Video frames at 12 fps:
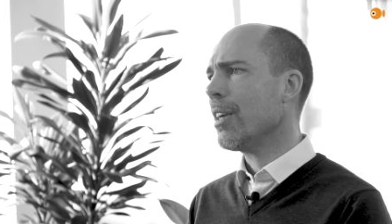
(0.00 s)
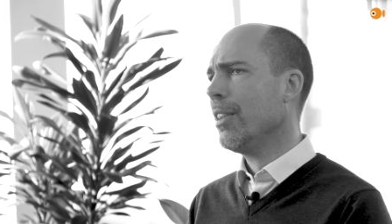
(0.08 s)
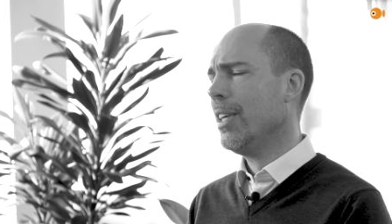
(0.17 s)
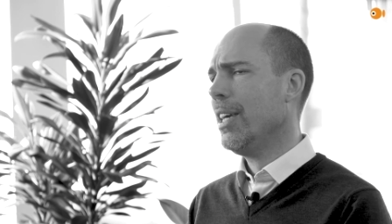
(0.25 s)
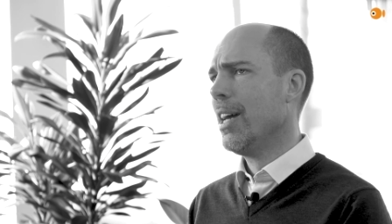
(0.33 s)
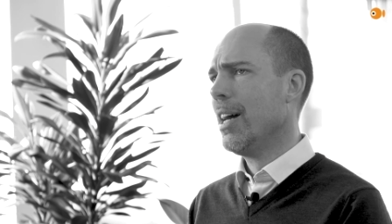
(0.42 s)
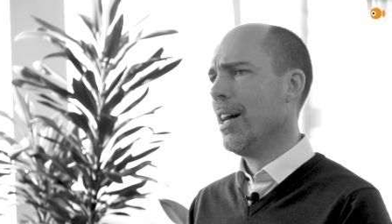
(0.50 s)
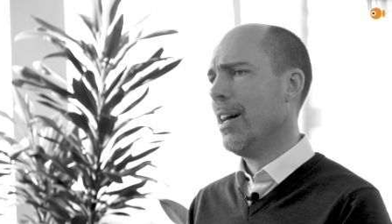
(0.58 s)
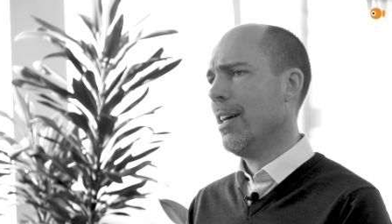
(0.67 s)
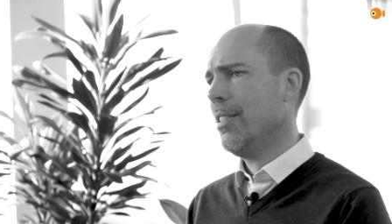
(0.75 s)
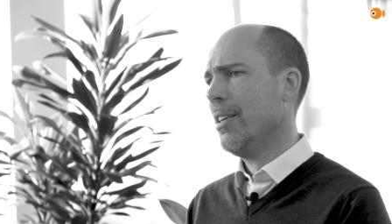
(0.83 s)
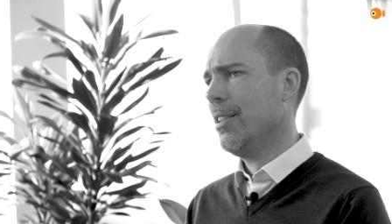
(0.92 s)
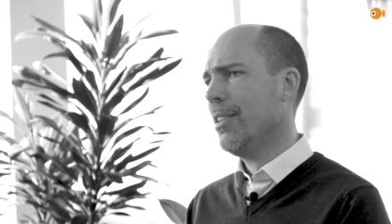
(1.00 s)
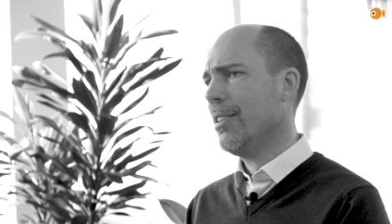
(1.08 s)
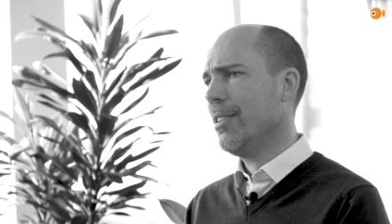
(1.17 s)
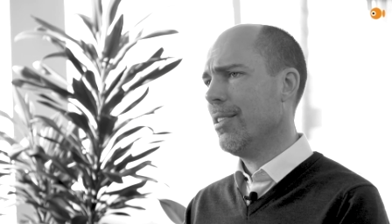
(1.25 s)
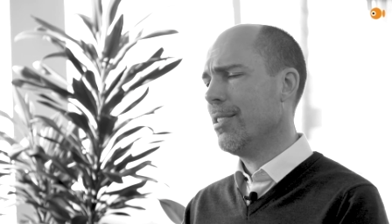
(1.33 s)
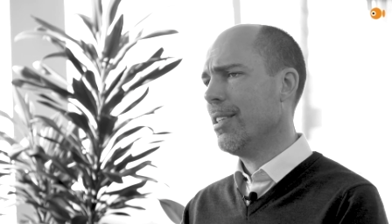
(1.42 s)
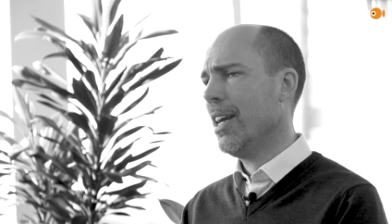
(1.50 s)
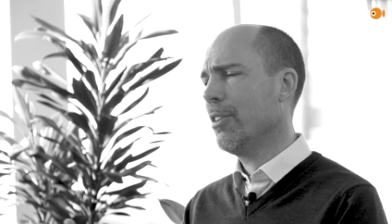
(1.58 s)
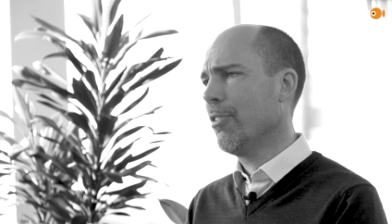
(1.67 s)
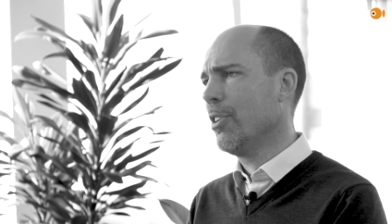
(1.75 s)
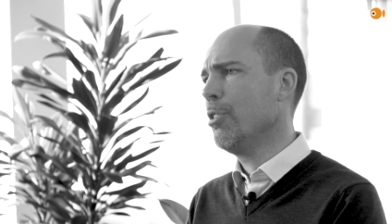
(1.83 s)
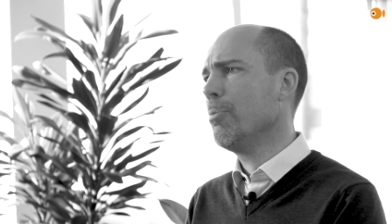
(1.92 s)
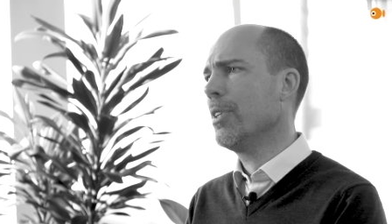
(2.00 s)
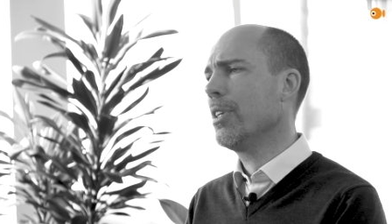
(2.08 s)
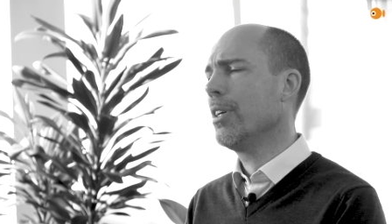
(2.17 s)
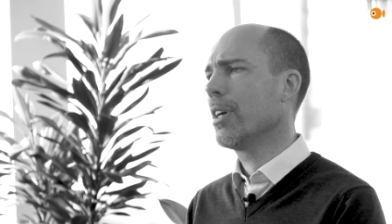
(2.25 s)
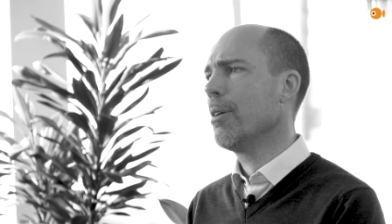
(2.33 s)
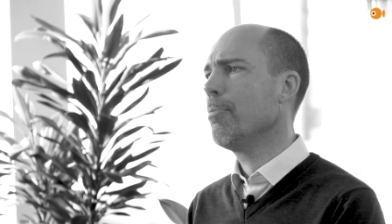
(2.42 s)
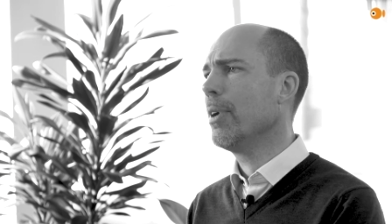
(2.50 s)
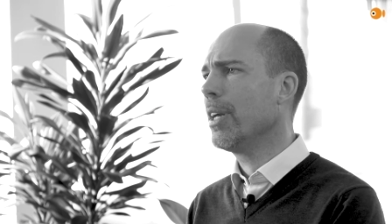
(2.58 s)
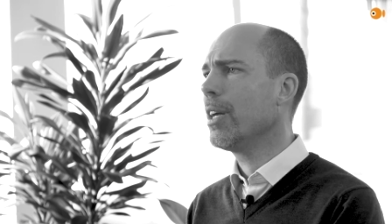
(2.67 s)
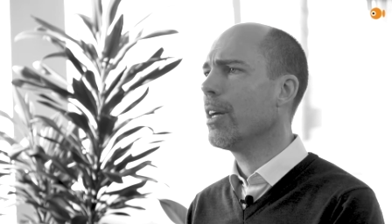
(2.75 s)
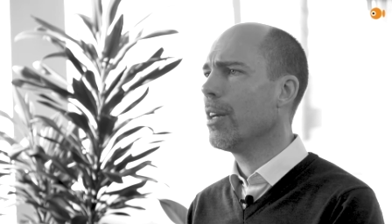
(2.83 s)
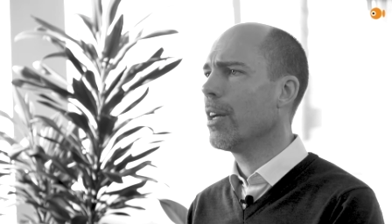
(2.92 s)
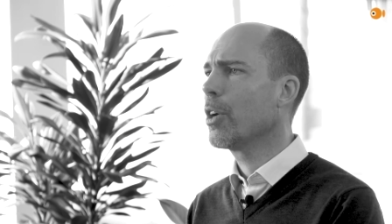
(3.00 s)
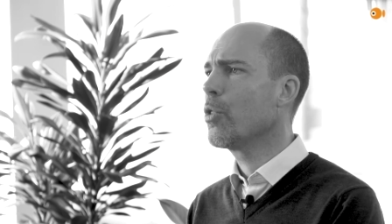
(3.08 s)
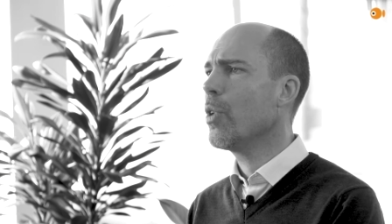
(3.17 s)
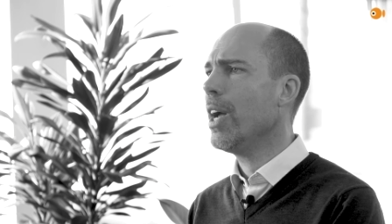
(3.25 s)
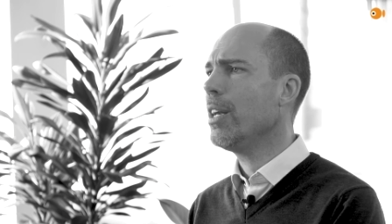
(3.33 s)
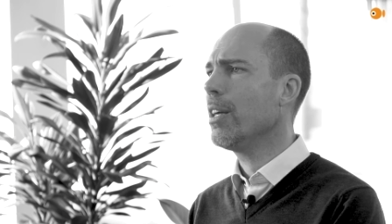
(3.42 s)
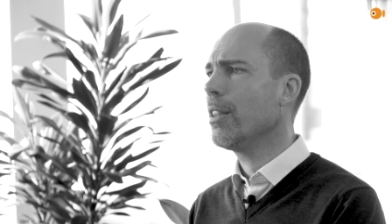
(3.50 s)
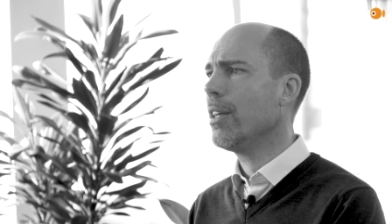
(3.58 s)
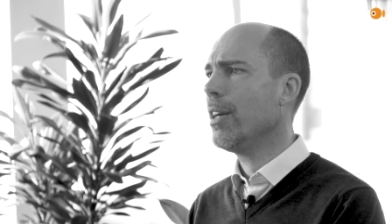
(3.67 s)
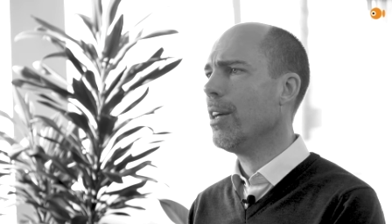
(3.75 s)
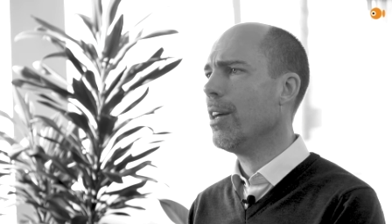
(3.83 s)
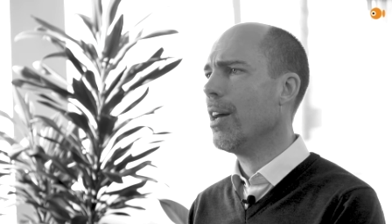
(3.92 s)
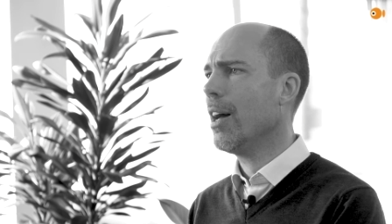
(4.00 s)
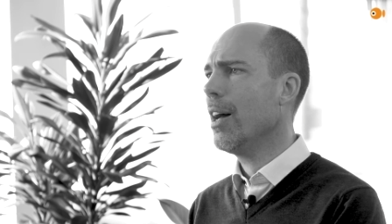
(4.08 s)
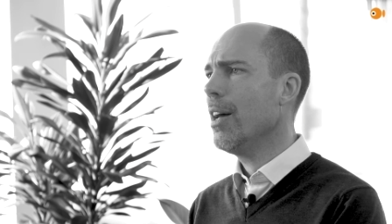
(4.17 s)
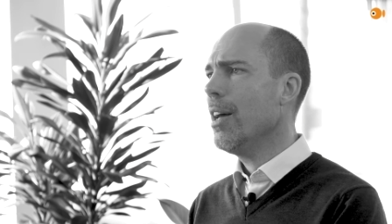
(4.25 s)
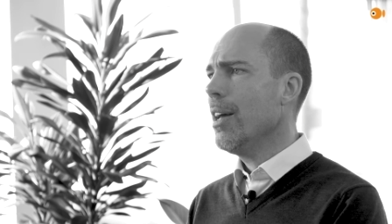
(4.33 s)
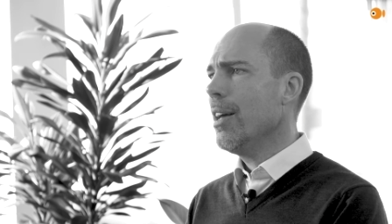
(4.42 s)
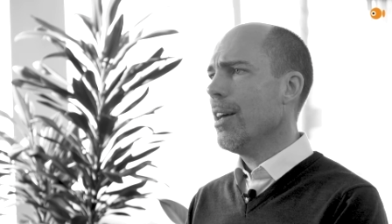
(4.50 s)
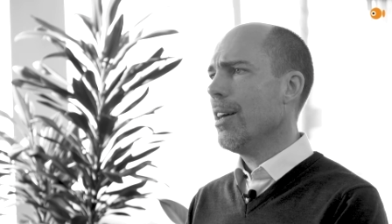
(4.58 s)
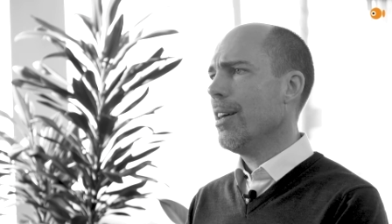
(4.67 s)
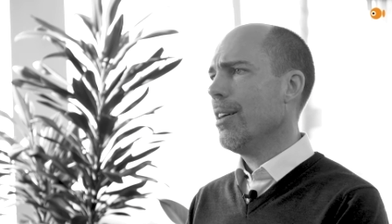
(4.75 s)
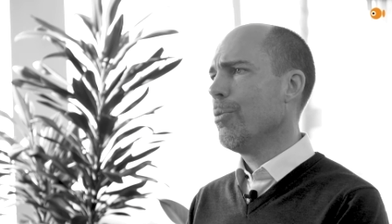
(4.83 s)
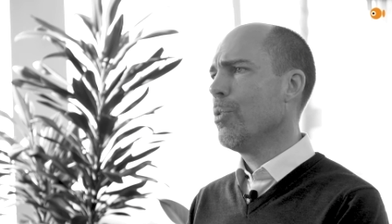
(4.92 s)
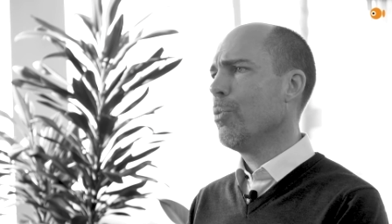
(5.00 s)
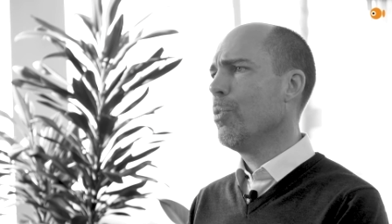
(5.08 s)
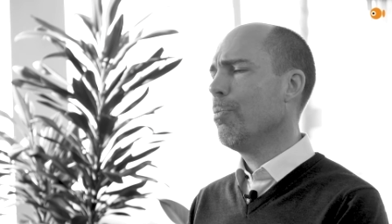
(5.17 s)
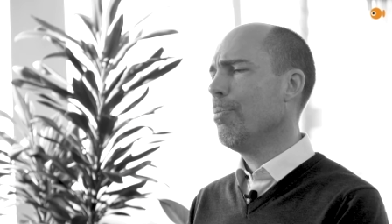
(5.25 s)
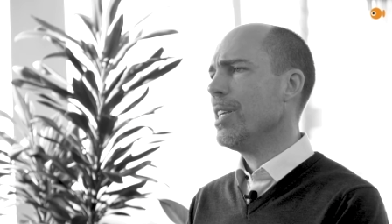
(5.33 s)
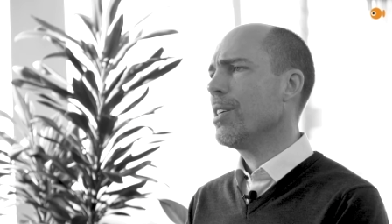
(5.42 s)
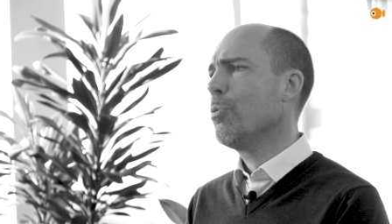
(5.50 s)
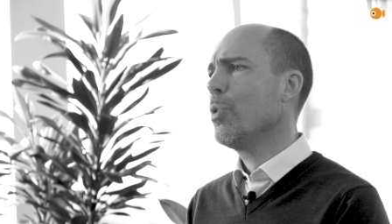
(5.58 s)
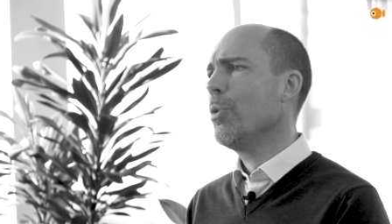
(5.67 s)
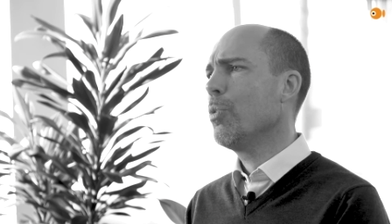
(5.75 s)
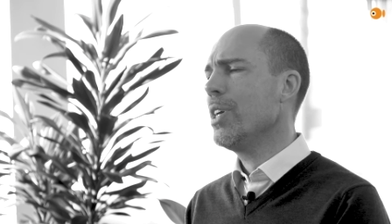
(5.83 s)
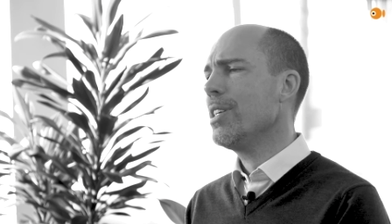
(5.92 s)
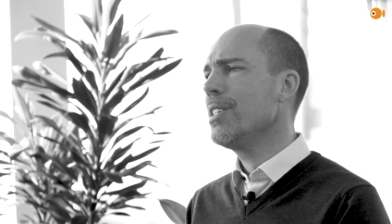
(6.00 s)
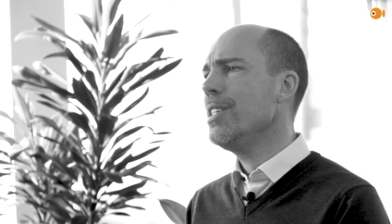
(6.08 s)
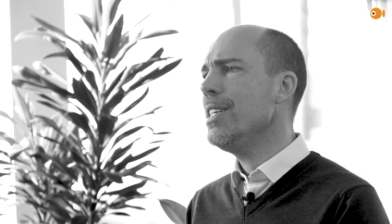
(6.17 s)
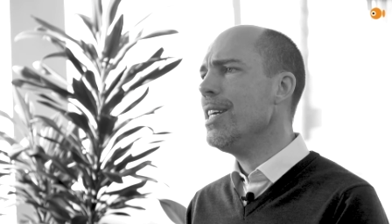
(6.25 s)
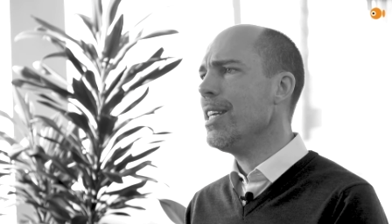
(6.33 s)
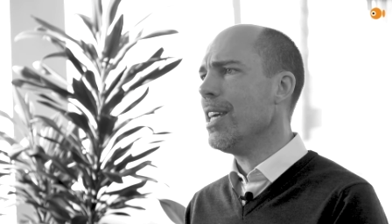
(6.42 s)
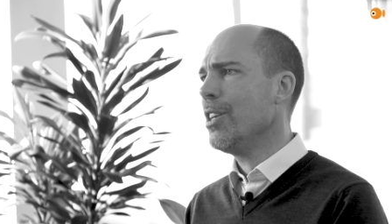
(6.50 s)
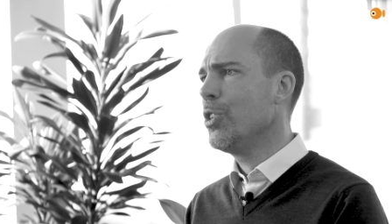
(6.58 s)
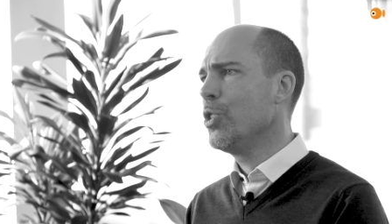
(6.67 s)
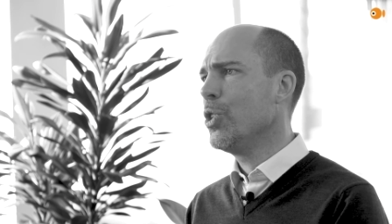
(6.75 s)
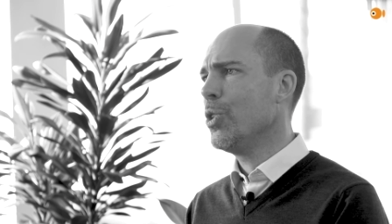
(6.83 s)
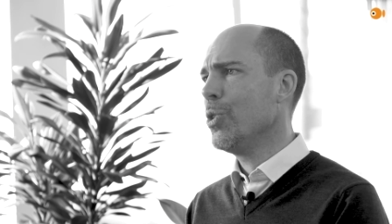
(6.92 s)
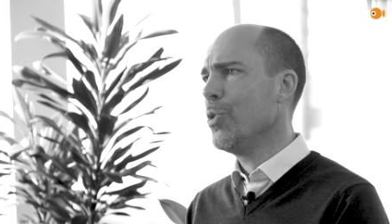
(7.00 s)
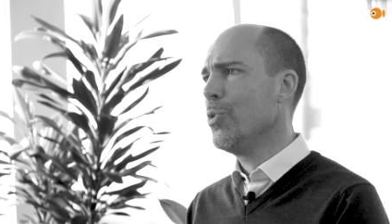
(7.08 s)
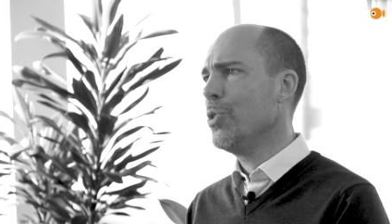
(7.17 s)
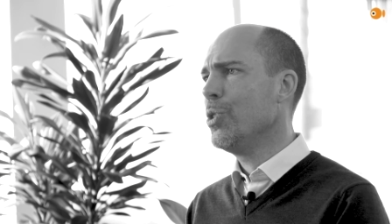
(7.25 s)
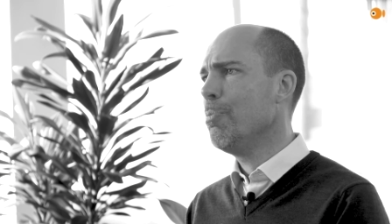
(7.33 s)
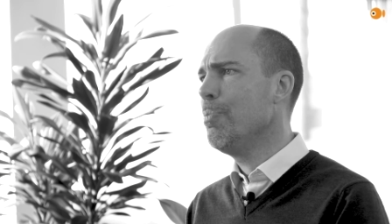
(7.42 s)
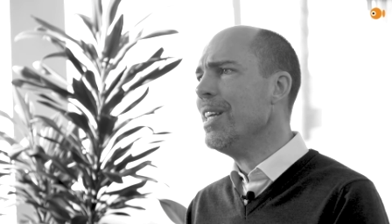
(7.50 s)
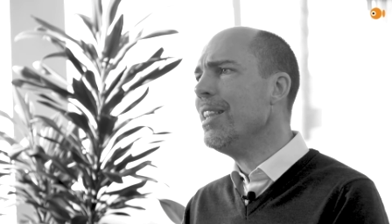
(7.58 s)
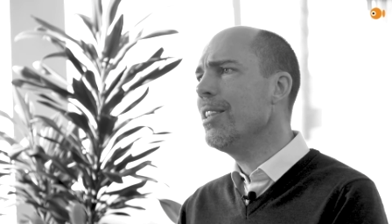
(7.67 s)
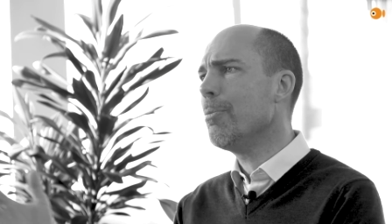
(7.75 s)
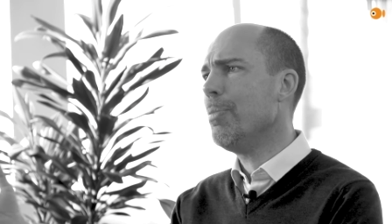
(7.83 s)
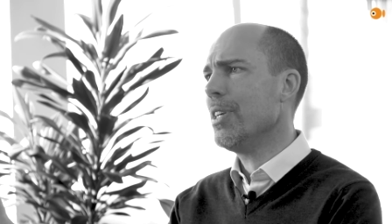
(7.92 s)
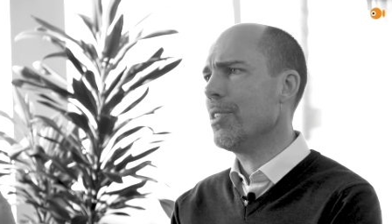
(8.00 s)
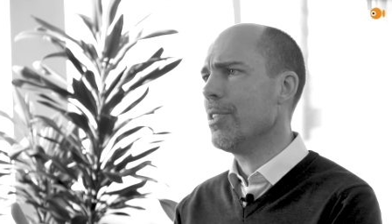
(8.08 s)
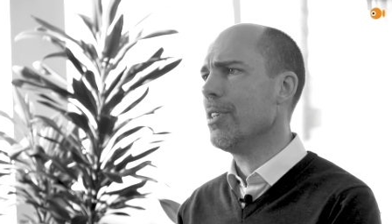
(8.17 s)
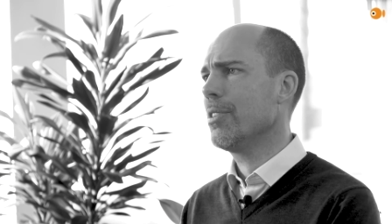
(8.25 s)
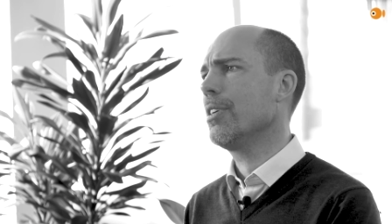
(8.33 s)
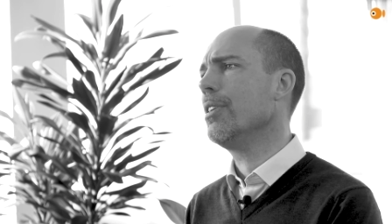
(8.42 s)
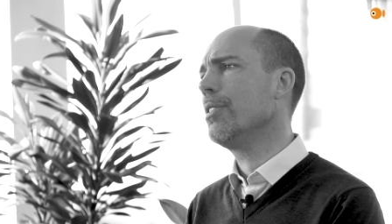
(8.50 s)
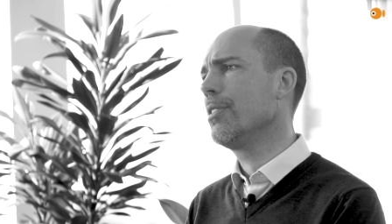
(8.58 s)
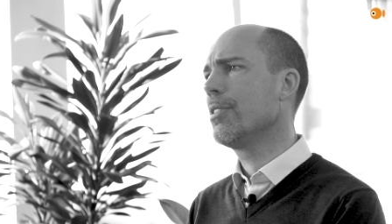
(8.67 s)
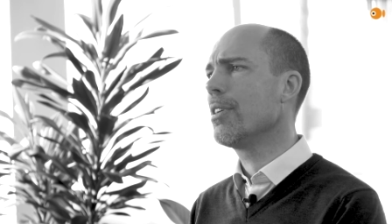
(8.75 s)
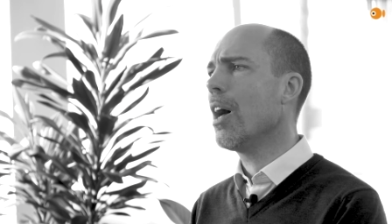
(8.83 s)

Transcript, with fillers: the, uh, the, the, the sales fundament in a company and, and creating the uh, uh, basically what, what is needed to to build the business is yeah.